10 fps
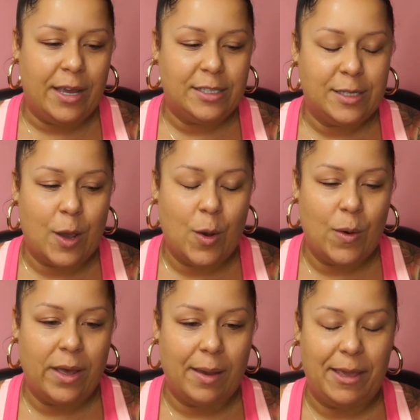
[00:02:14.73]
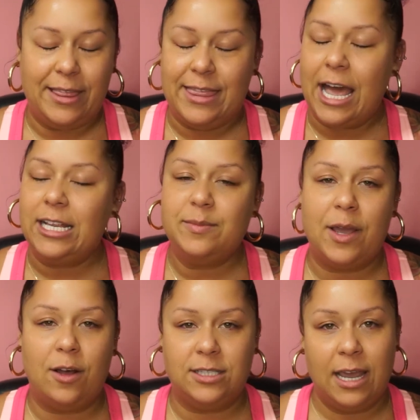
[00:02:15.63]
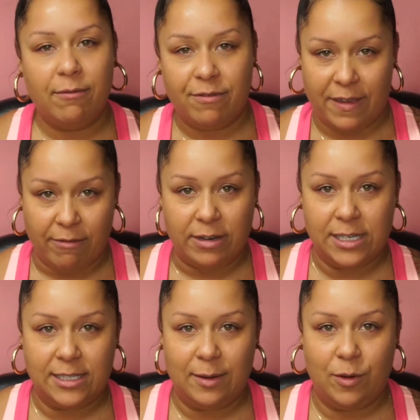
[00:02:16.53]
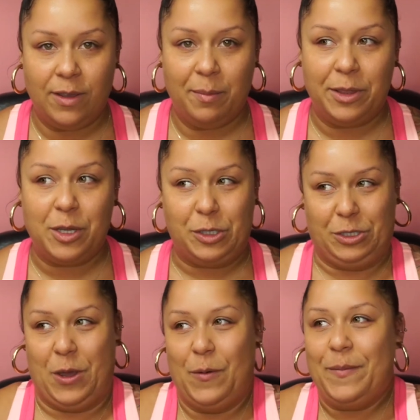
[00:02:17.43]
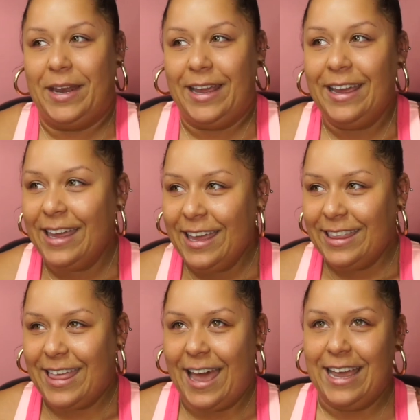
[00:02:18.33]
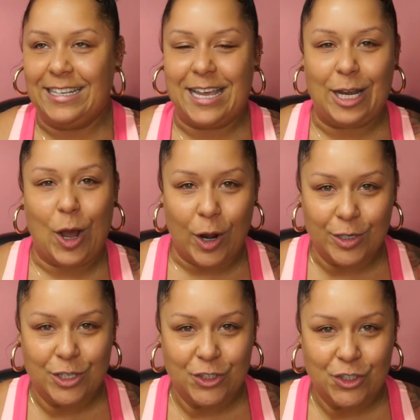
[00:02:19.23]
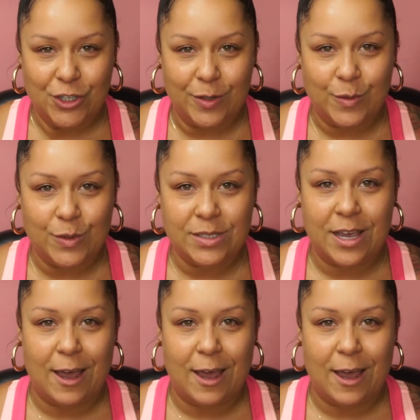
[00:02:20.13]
So, I mean, that is my all-time favorite Disney movie, but there's so many that it's kind of hard to choose.